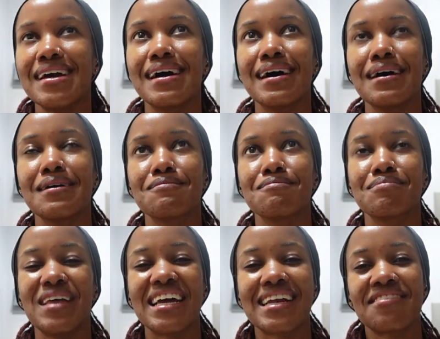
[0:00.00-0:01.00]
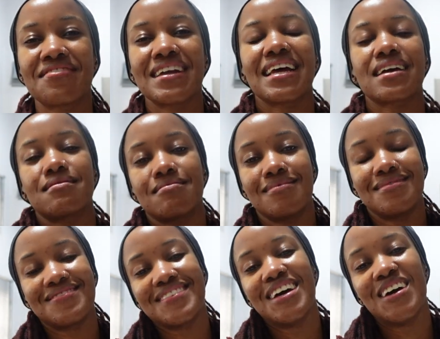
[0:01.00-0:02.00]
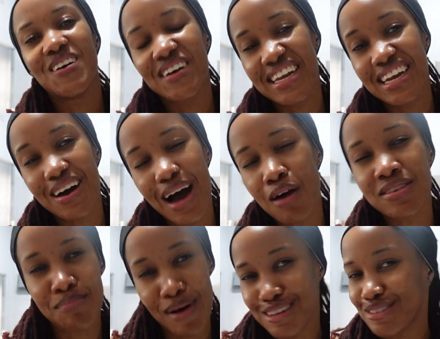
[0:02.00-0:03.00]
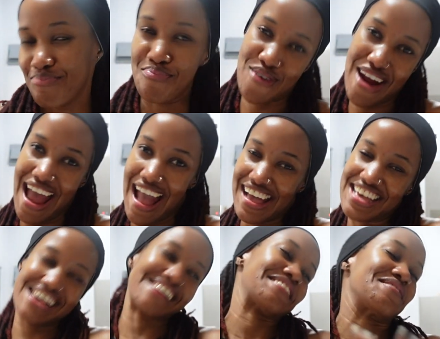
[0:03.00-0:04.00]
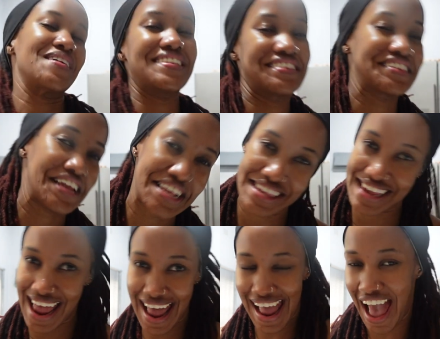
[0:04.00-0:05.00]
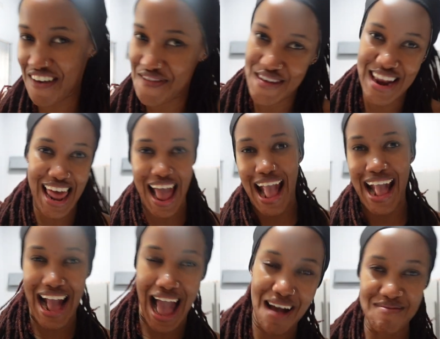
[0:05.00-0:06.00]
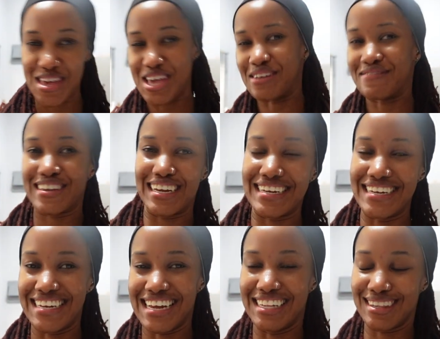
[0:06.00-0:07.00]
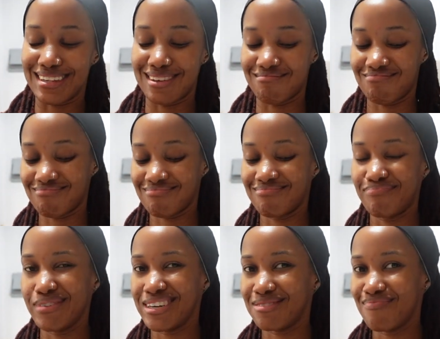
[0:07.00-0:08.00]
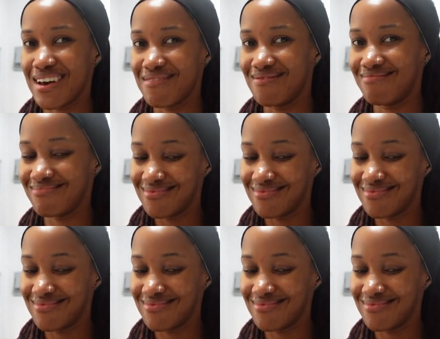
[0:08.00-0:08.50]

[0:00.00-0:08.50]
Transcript: Um, and I feel like, okay, now I was about to brag. I was about to say, say I feel like I'm gifted in dancing. Please, ma'am.